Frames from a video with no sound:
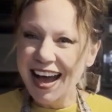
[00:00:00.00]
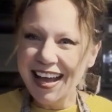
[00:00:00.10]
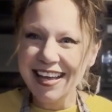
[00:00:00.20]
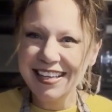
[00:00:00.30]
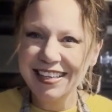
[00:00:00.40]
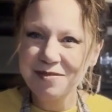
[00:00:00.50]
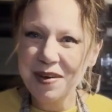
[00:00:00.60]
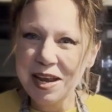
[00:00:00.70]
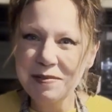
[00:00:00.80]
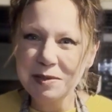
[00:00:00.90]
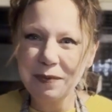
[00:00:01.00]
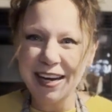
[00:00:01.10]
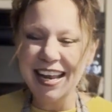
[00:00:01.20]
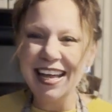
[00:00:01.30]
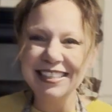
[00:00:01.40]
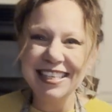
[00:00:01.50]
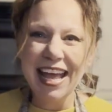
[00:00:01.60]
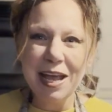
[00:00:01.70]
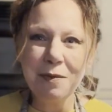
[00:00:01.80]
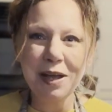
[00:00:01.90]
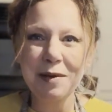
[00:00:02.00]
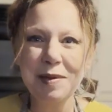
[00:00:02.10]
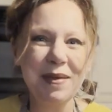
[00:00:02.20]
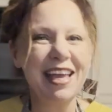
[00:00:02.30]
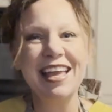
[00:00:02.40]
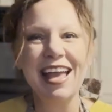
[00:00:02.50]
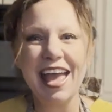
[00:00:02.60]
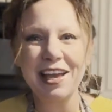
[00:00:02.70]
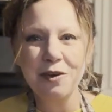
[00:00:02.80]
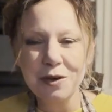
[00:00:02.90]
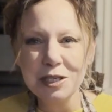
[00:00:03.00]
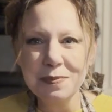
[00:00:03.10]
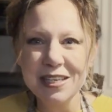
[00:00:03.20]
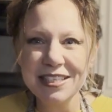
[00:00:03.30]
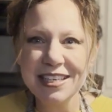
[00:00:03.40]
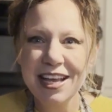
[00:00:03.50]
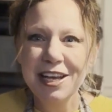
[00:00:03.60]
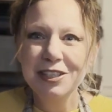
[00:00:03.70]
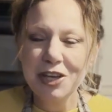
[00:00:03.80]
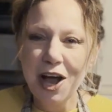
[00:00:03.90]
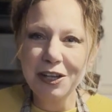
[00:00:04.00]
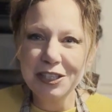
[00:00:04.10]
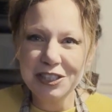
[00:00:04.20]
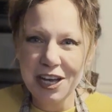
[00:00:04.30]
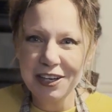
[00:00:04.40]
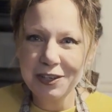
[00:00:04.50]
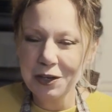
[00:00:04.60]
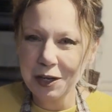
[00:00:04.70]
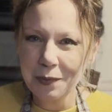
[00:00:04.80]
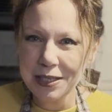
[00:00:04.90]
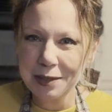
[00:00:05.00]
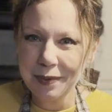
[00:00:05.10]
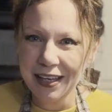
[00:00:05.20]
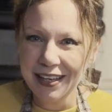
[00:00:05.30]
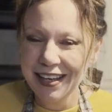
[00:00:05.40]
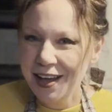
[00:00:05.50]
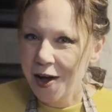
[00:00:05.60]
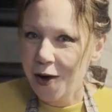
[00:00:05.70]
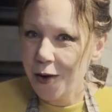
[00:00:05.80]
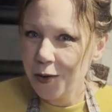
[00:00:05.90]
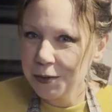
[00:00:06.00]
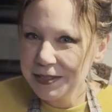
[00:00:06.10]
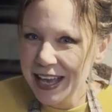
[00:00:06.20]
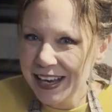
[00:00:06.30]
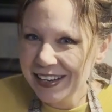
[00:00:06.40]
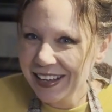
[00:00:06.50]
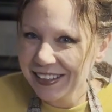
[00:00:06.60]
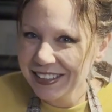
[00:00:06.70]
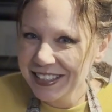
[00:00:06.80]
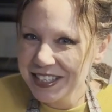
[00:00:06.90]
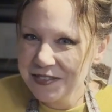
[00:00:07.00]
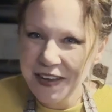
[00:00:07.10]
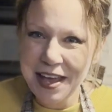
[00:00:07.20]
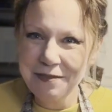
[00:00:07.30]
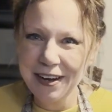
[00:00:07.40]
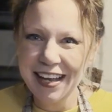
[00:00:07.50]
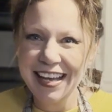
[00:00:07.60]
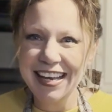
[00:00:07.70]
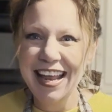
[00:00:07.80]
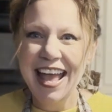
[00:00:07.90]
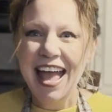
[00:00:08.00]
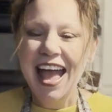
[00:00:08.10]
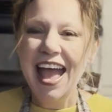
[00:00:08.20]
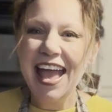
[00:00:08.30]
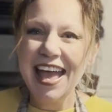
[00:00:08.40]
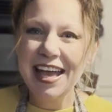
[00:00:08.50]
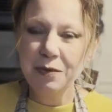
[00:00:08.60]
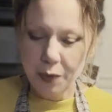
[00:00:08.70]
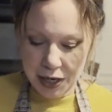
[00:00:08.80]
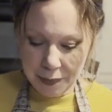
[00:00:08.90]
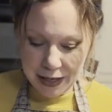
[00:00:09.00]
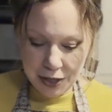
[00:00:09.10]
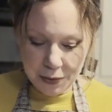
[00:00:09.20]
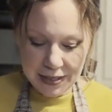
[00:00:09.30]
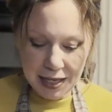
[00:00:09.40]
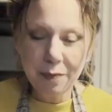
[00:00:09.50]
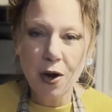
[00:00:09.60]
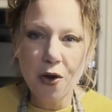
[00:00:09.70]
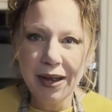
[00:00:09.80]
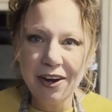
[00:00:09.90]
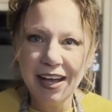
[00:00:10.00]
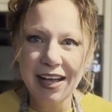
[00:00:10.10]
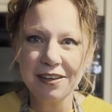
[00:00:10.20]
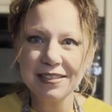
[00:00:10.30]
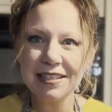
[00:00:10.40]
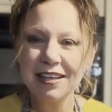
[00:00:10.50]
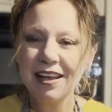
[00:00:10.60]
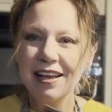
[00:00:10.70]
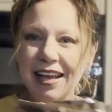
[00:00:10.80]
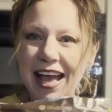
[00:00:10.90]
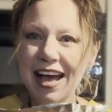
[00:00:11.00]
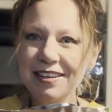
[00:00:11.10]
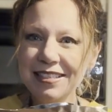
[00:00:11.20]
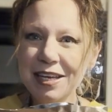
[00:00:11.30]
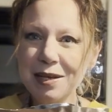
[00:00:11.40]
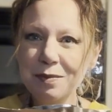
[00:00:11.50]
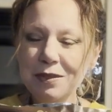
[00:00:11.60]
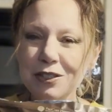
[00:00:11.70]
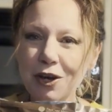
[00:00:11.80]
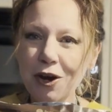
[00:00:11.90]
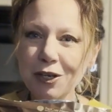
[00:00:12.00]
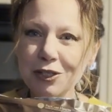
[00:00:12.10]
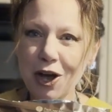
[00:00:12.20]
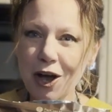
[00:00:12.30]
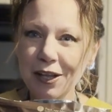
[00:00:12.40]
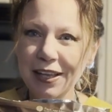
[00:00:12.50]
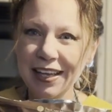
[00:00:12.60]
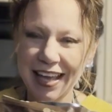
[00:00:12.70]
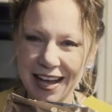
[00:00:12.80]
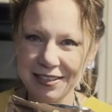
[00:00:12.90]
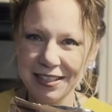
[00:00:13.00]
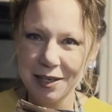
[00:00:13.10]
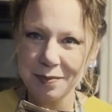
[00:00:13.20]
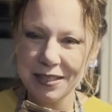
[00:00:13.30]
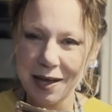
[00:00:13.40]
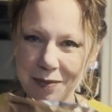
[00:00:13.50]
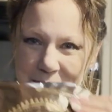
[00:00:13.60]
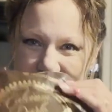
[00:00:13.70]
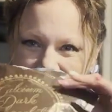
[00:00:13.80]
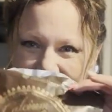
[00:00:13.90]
Hi, my name is Brenda, and today we're going to be making a Christmas chocolate chunk cookie recipe. Old St. Nicholas's favorite. And we're going to be using ProCare's calcium dark chocolate calcium supplement.